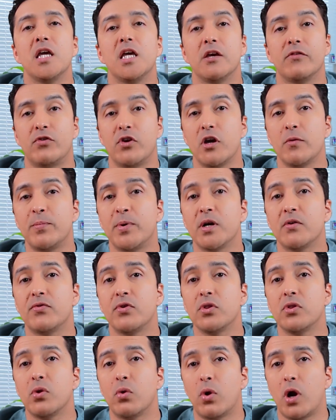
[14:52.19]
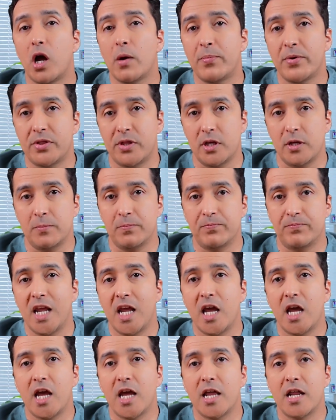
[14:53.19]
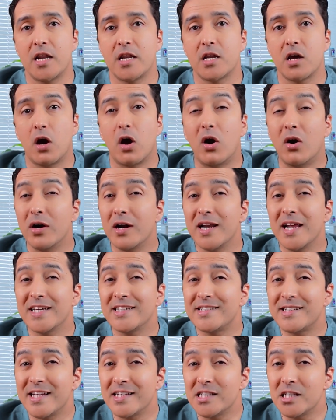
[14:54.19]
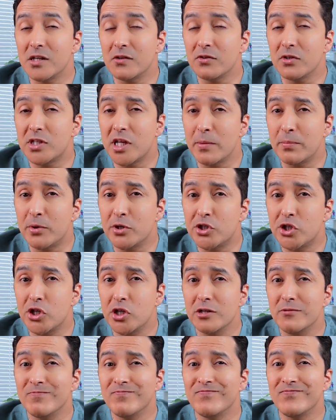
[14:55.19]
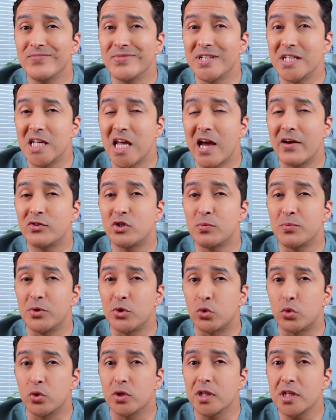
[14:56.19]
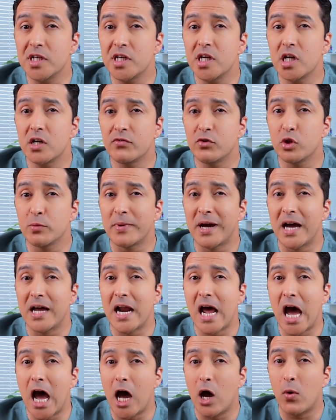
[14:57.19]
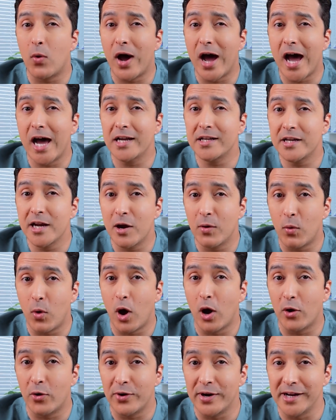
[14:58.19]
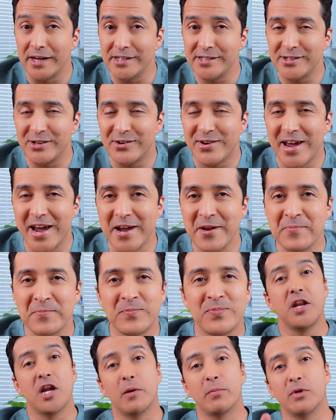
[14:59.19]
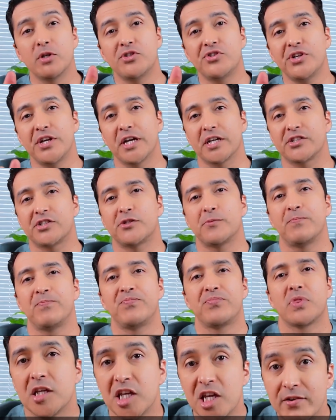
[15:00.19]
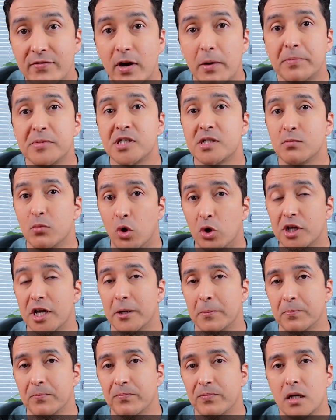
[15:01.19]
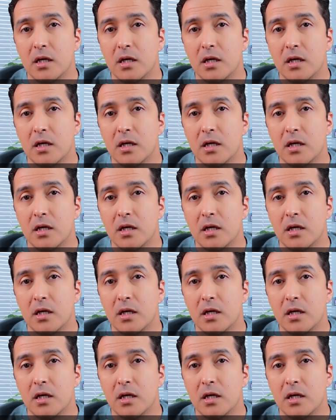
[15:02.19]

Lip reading: If you have peripheral neuropathy and aren't as sensitive to temperature, you have to be really careful about how hot that water is, okay? Number 6, give up smoking.